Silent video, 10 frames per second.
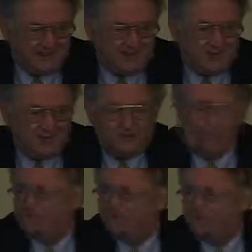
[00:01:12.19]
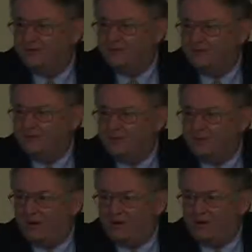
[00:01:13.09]
You can go to
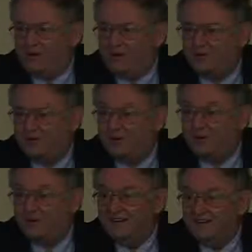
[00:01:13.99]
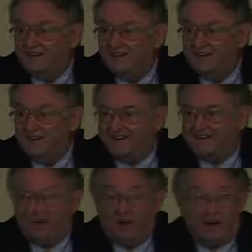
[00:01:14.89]
parts of Ecuador and
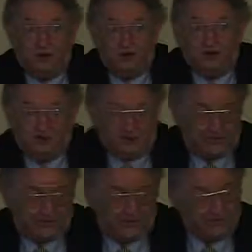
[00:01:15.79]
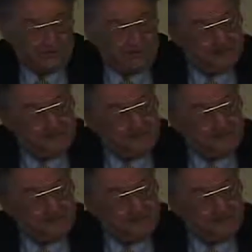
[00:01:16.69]
find 130.